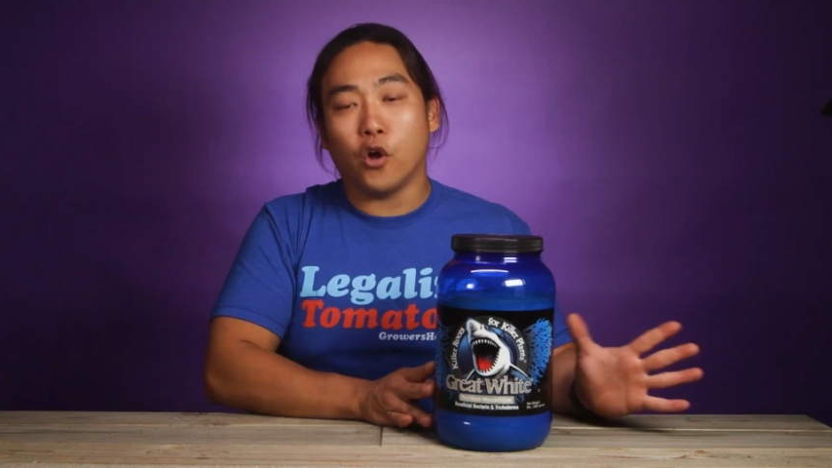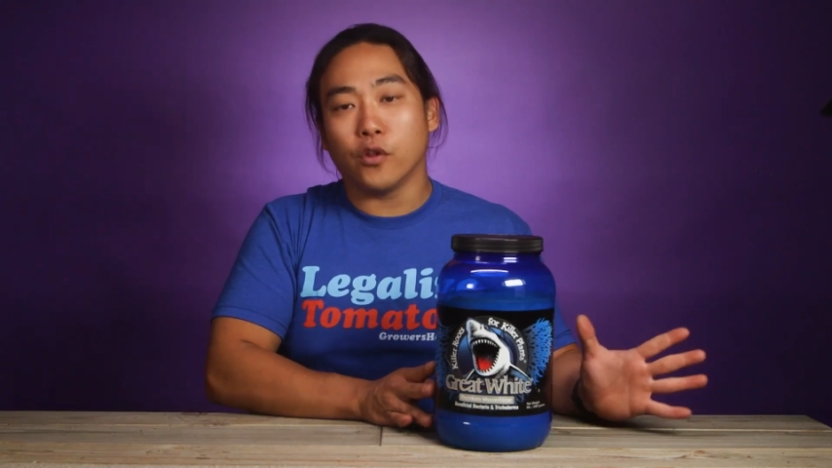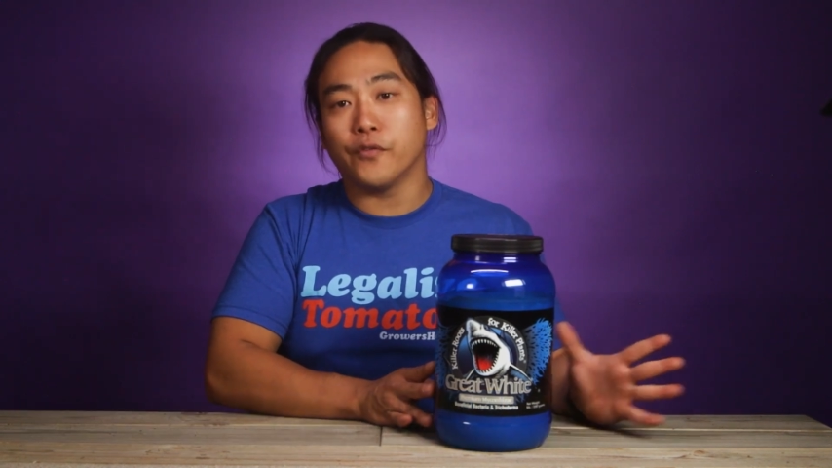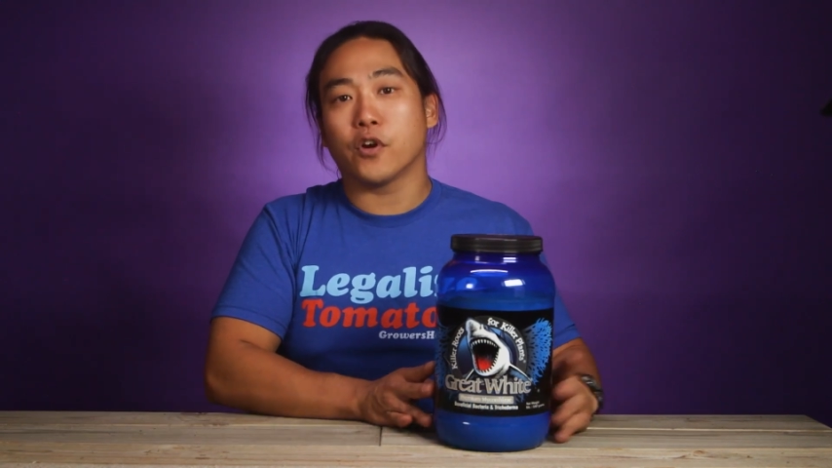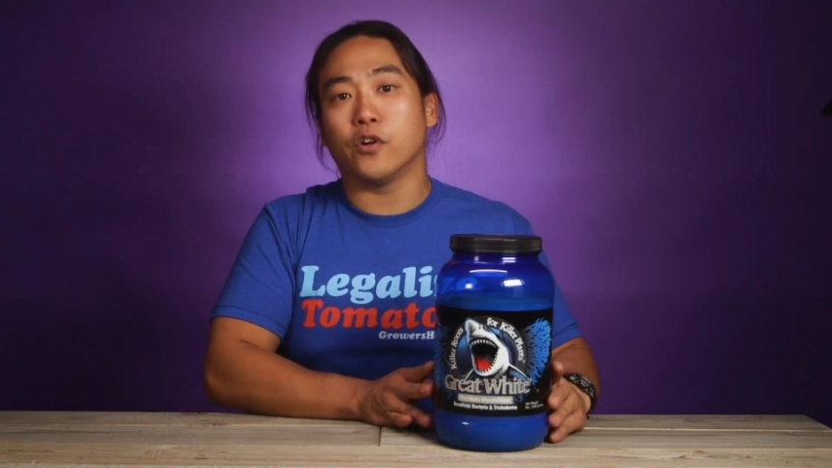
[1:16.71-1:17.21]
all
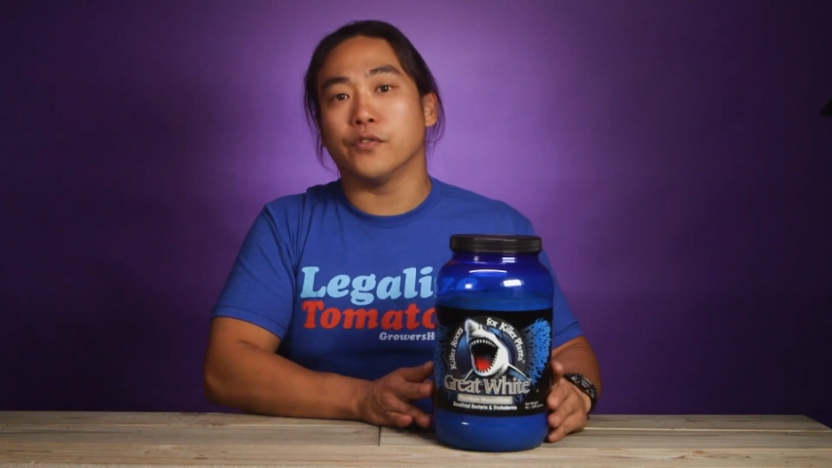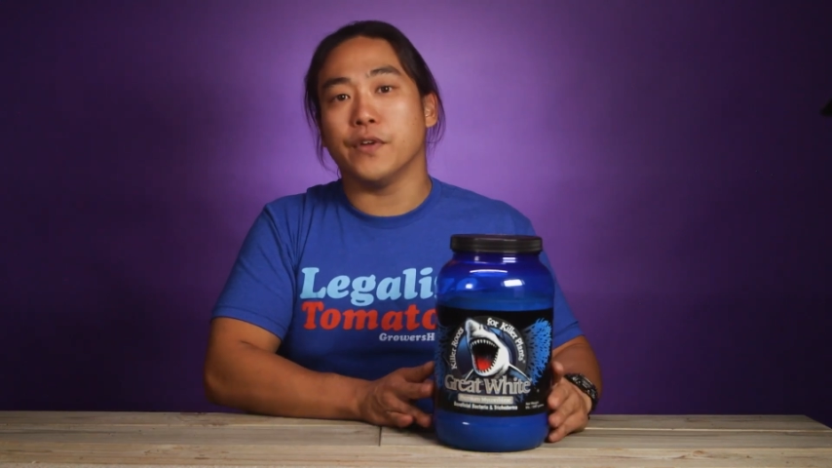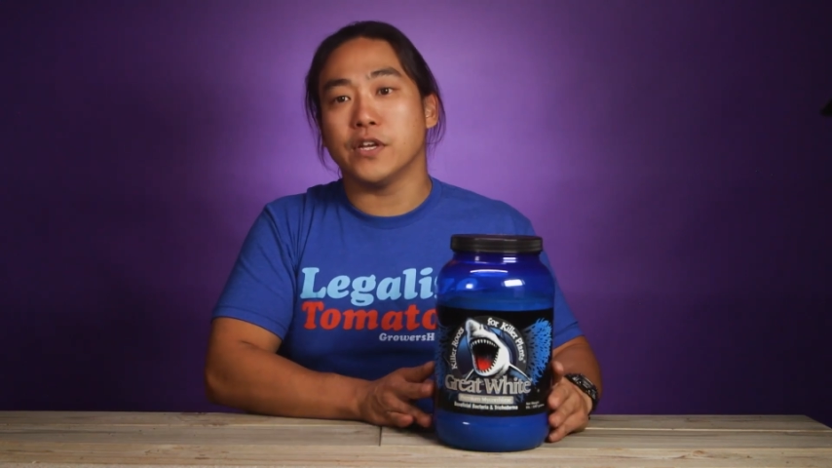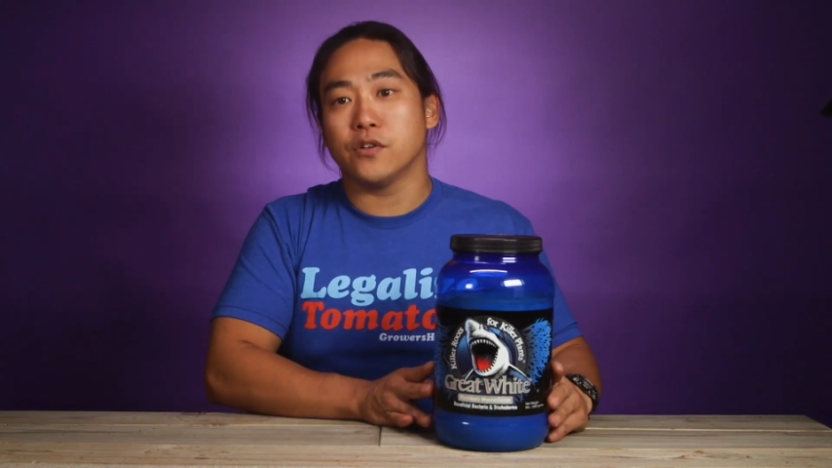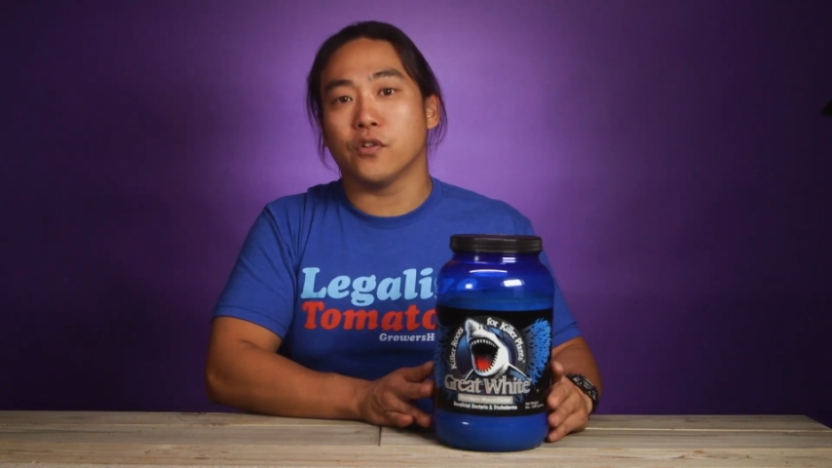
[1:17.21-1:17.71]
of your
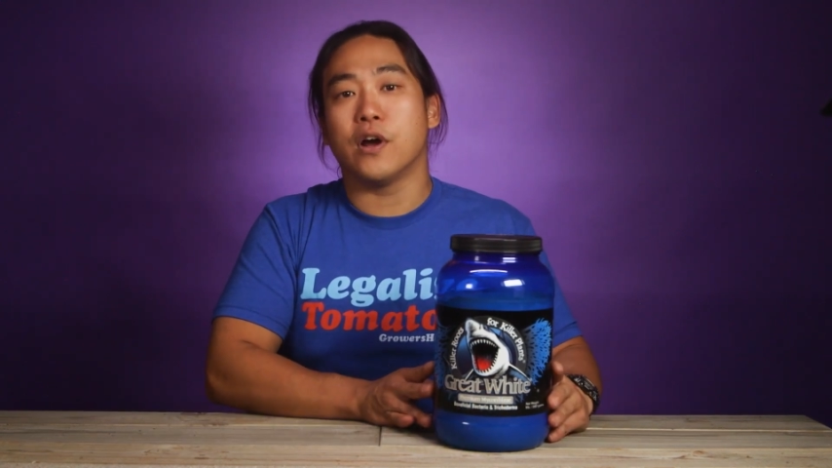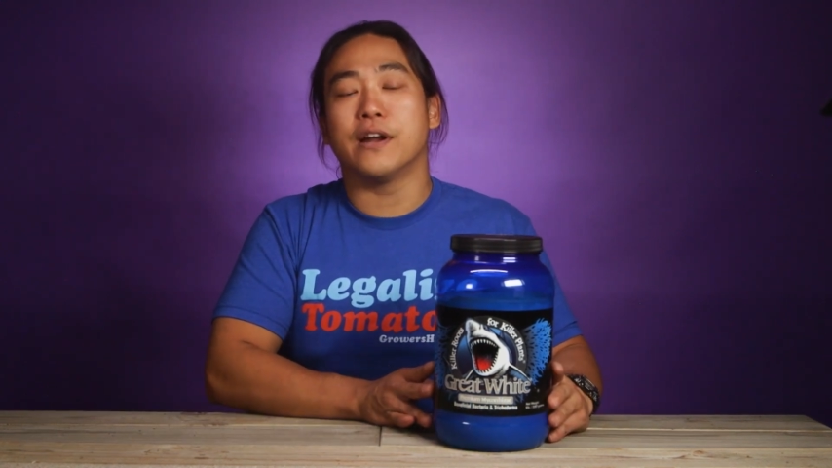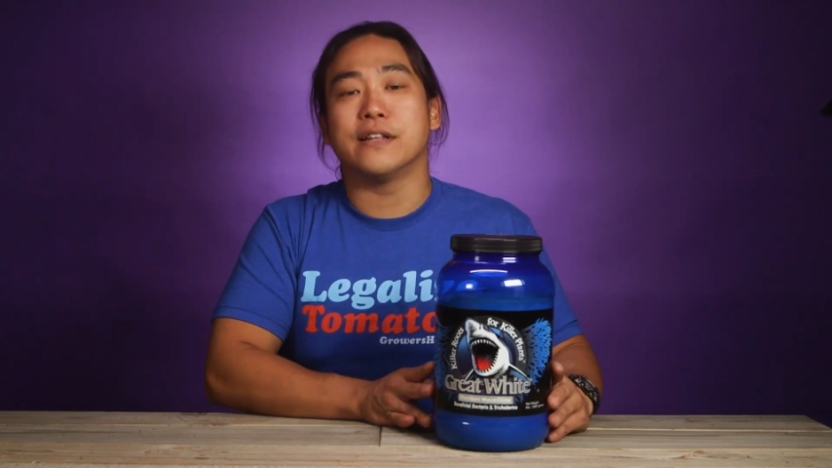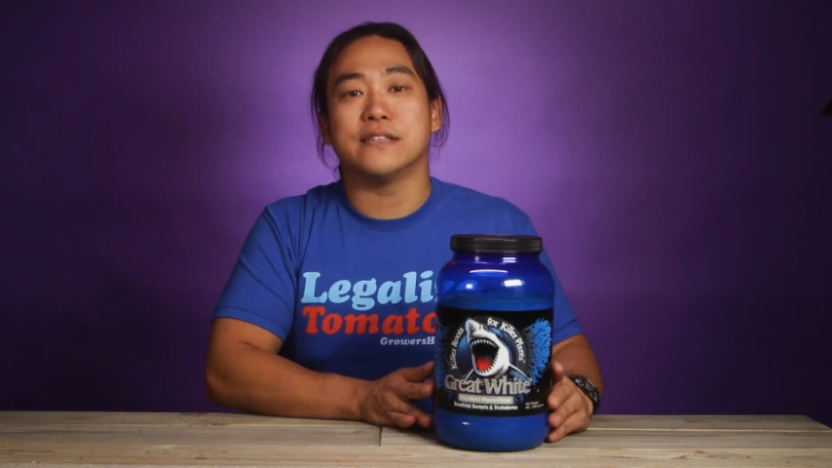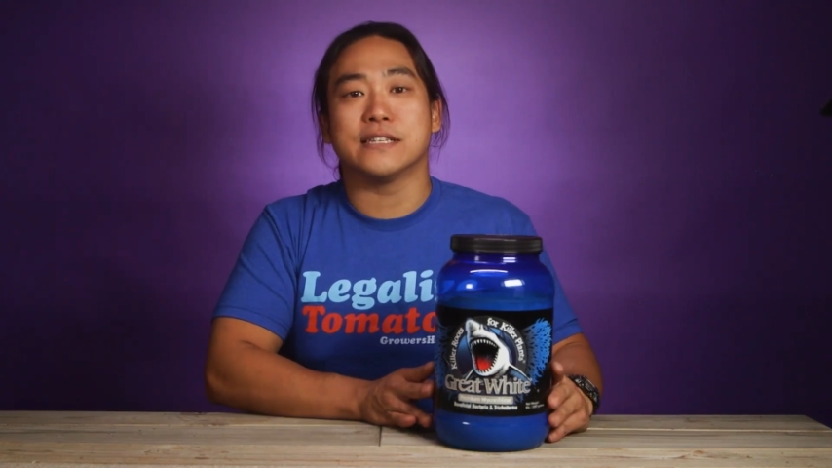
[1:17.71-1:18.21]
cultivation
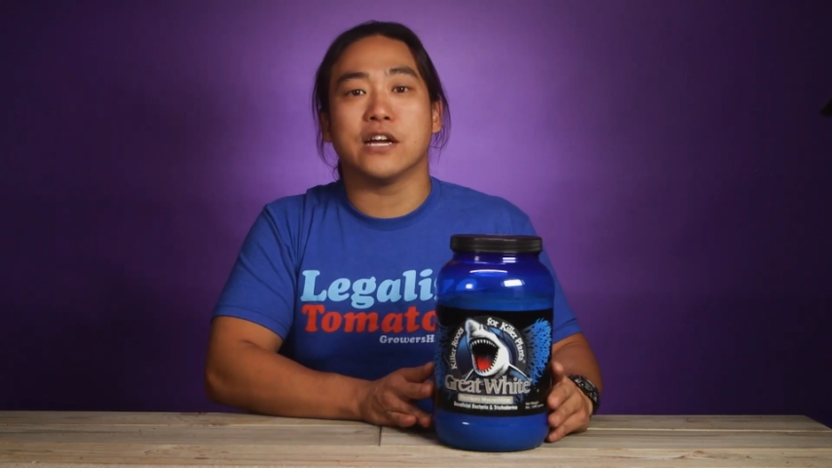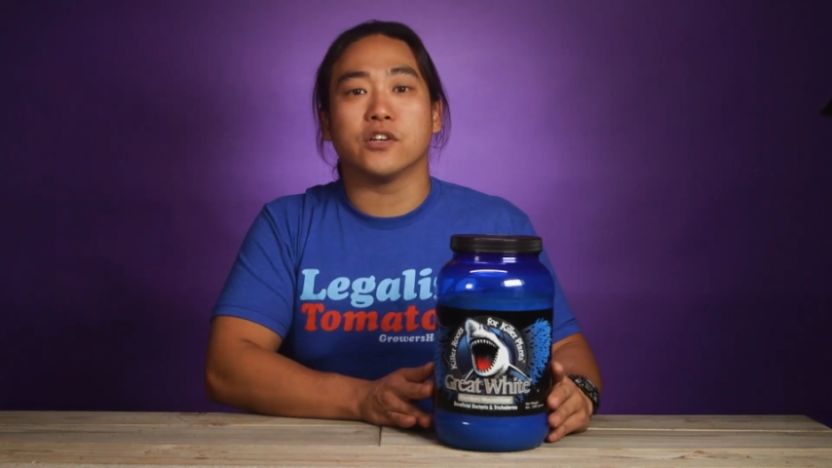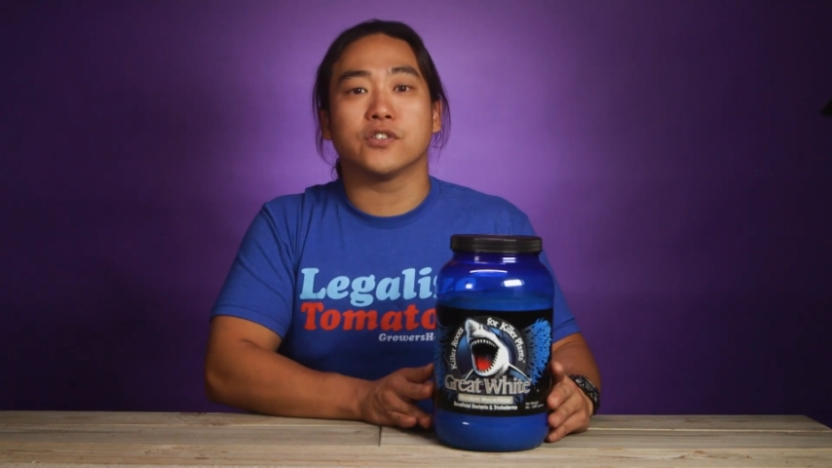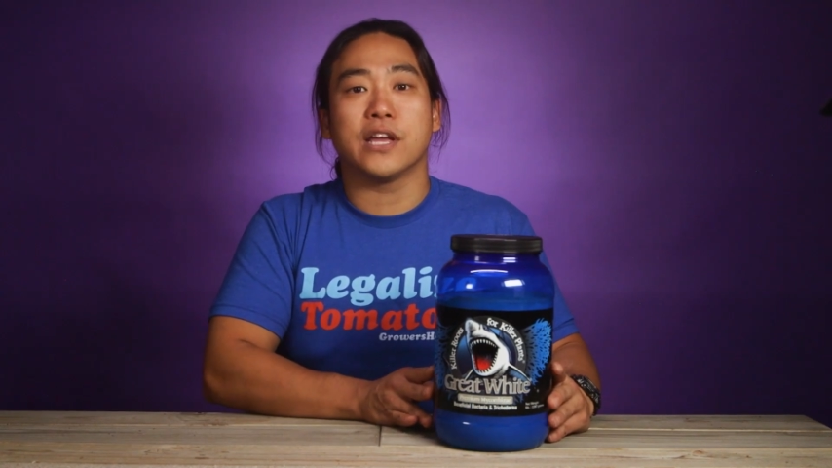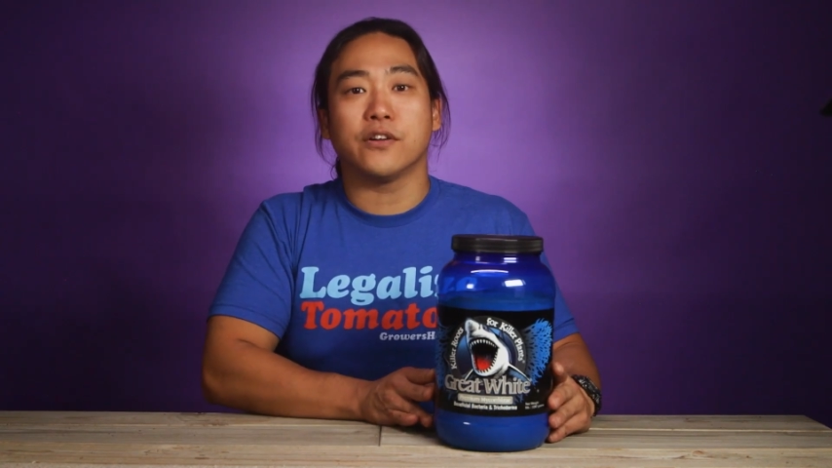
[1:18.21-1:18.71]
throughout its
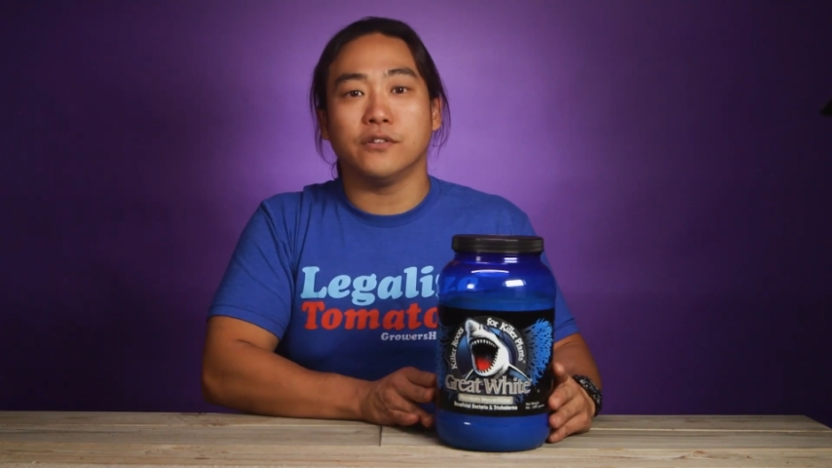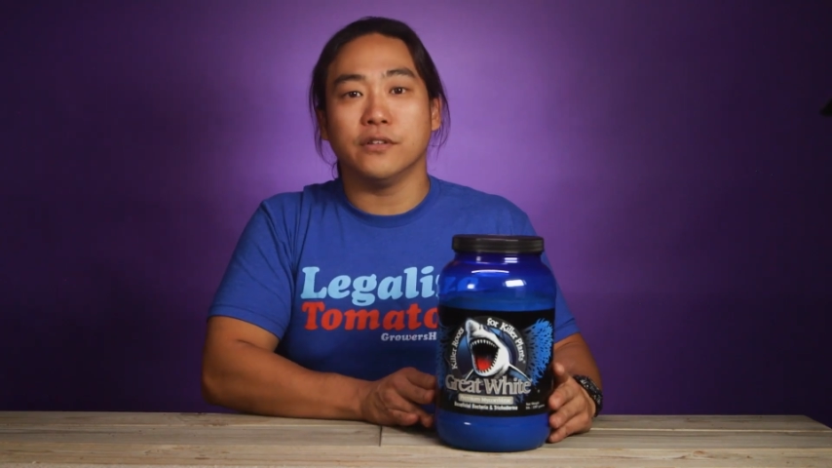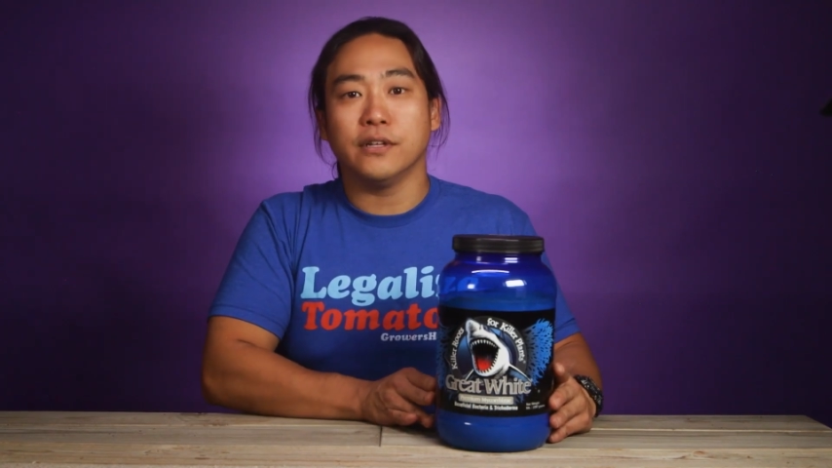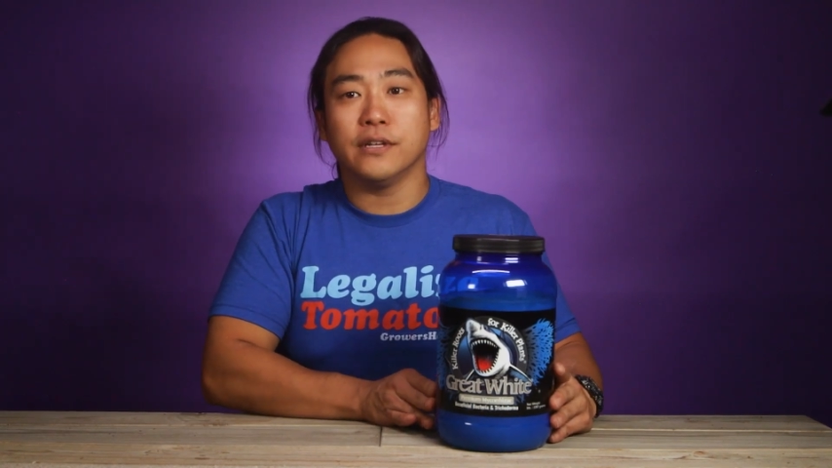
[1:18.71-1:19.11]
entire cycle